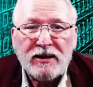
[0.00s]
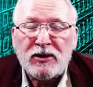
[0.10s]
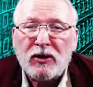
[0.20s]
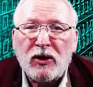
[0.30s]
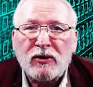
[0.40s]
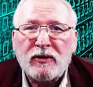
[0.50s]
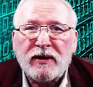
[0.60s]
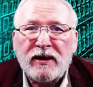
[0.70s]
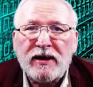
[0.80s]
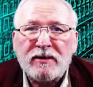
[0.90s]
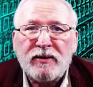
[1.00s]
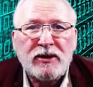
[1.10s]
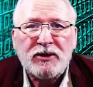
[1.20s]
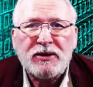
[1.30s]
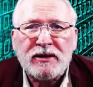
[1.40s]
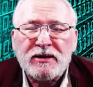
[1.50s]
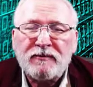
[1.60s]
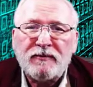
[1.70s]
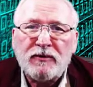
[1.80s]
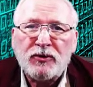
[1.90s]
That's no longer the case, but it just takes
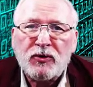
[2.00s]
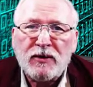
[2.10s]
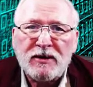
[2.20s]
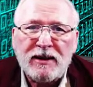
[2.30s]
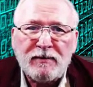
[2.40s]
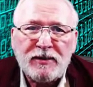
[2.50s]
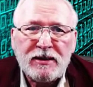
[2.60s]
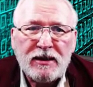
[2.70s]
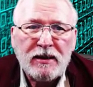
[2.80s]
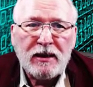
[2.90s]
a few short steps